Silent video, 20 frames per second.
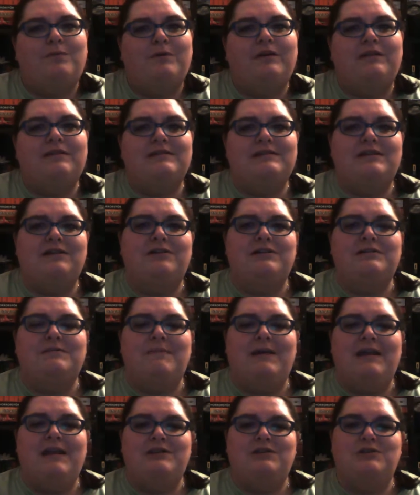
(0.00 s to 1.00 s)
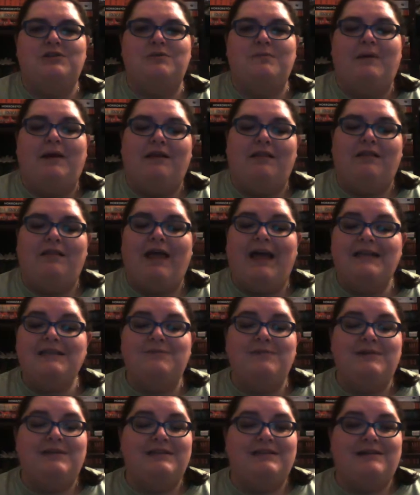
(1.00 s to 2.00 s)
book in the series made it to my last
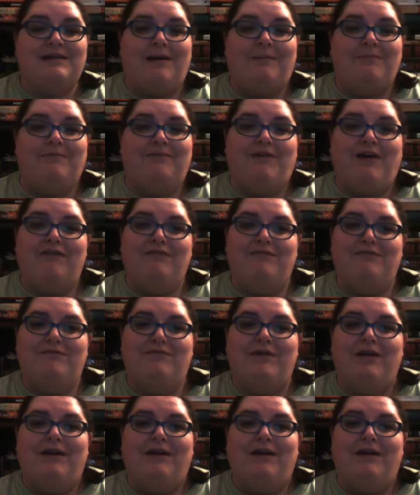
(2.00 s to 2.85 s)
week's top five